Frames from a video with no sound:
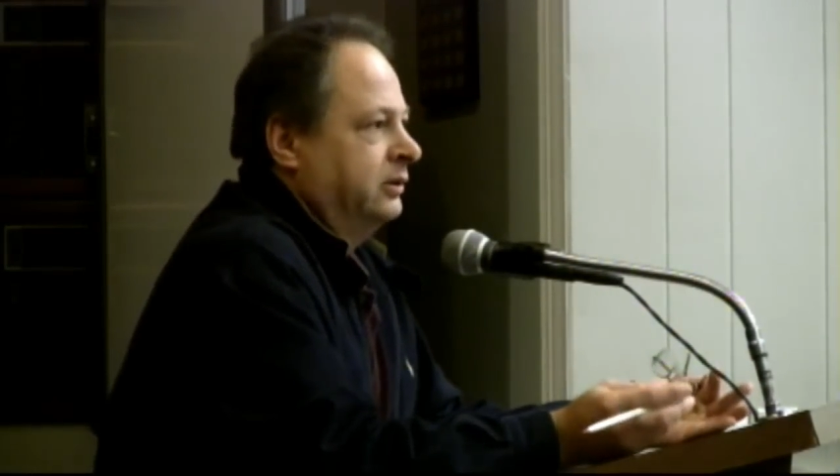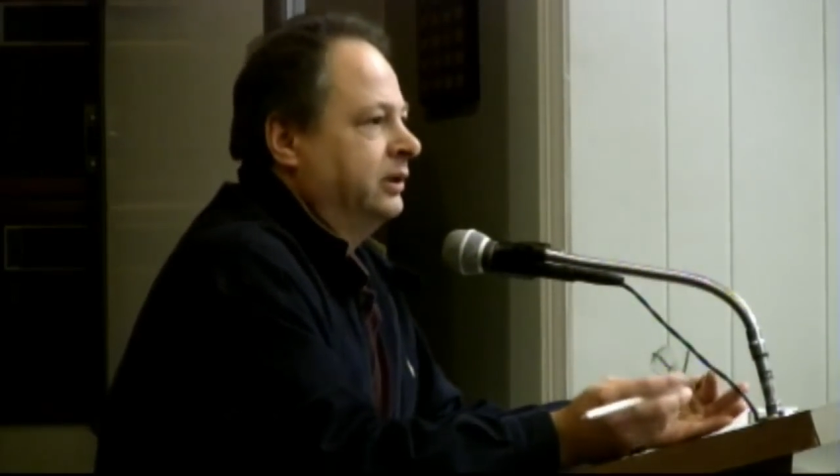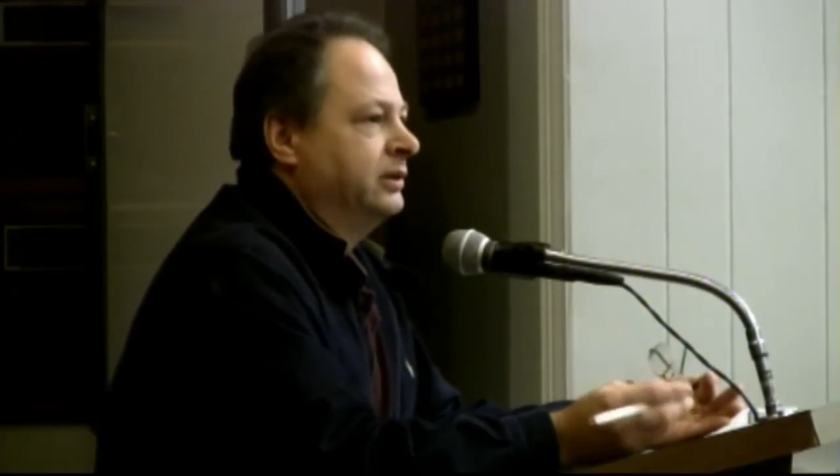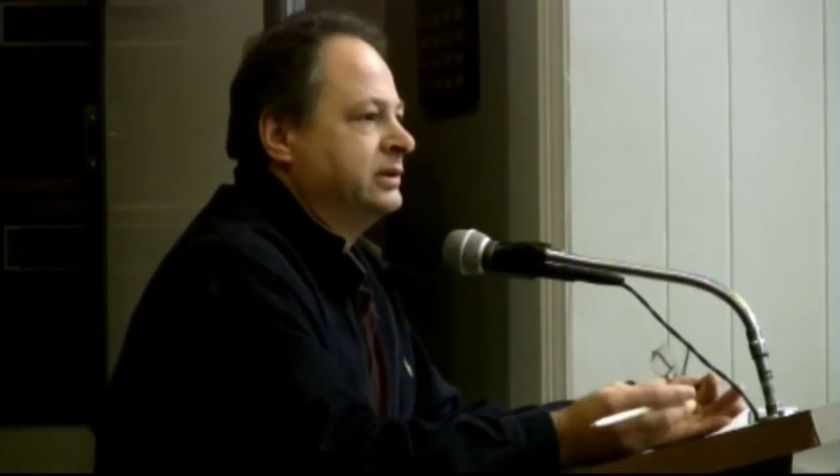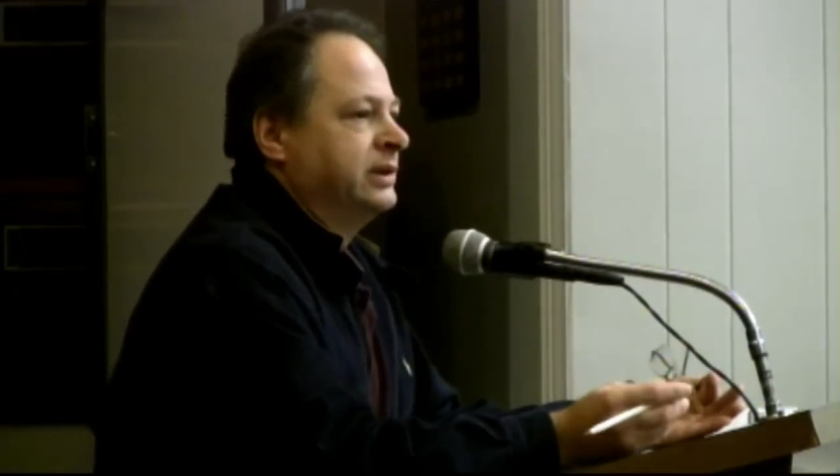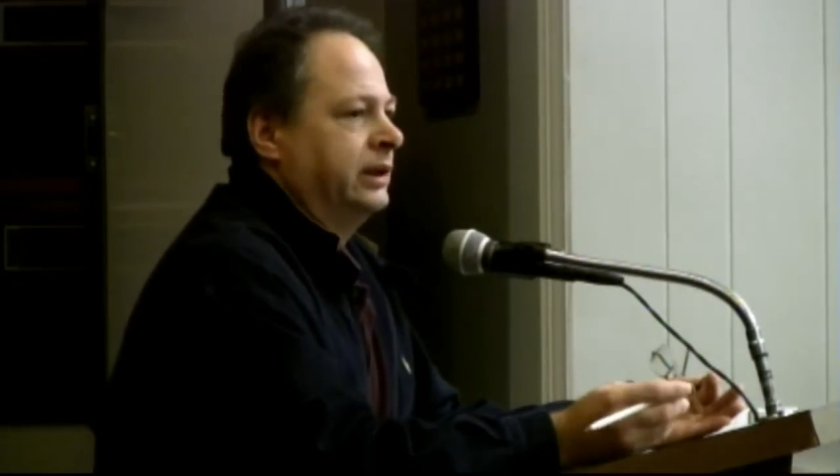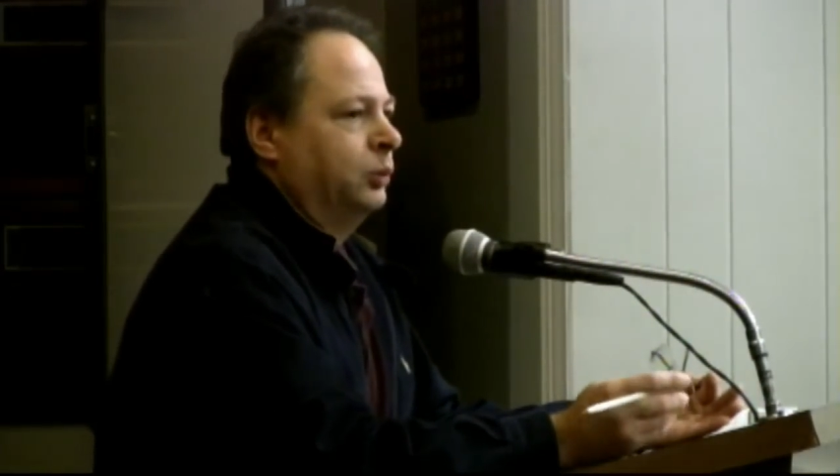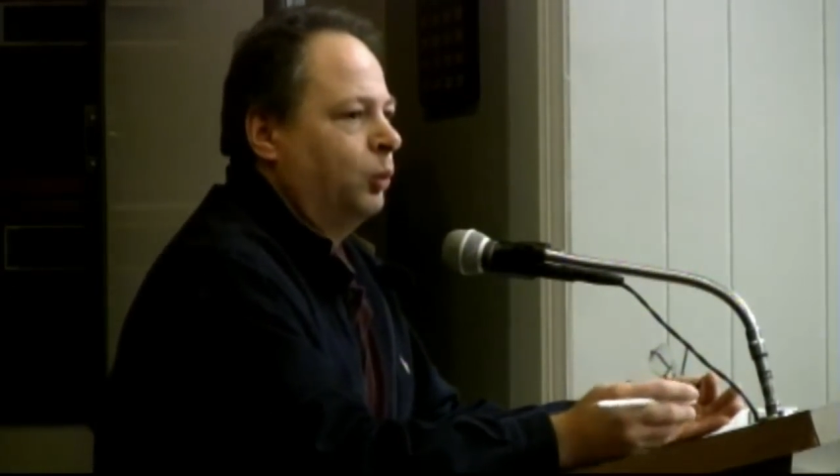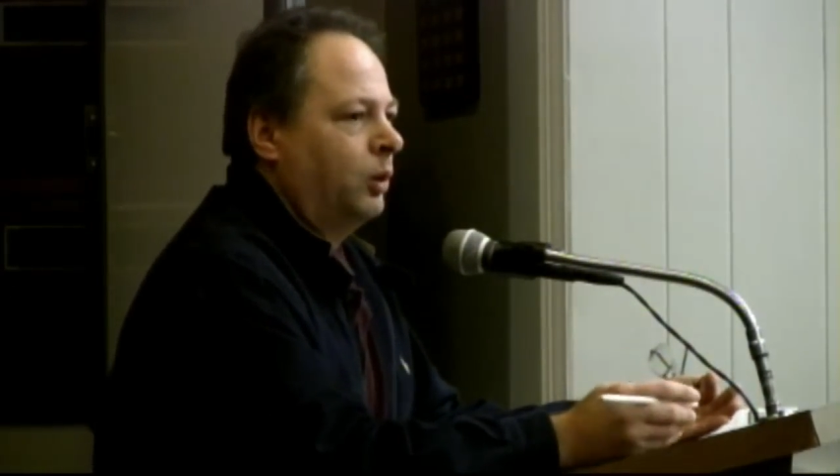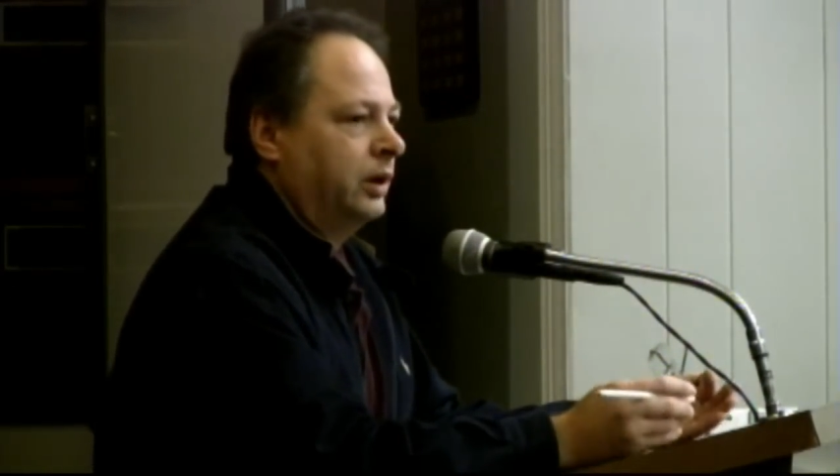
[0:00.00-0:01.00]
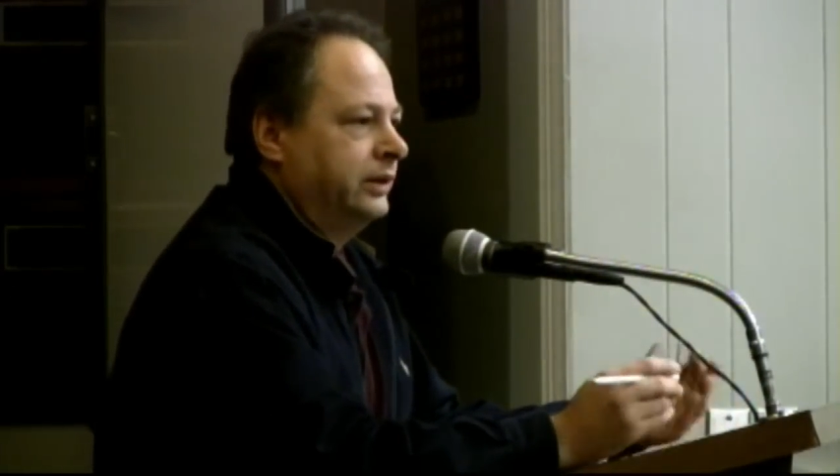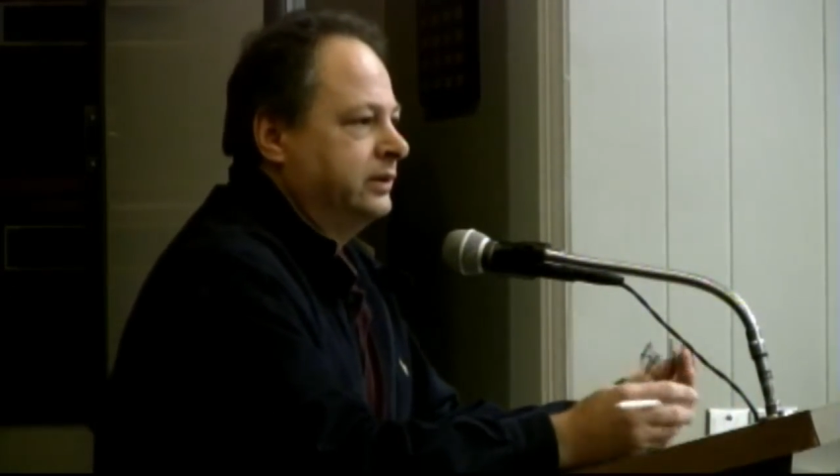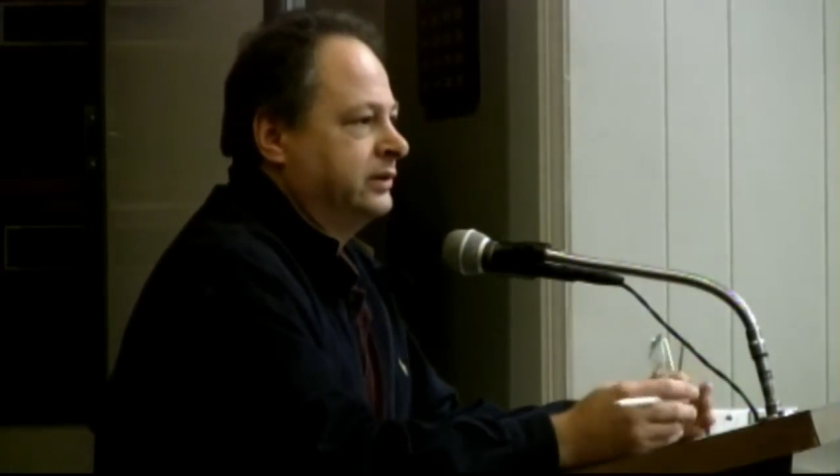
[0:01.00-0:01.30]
I don't understand why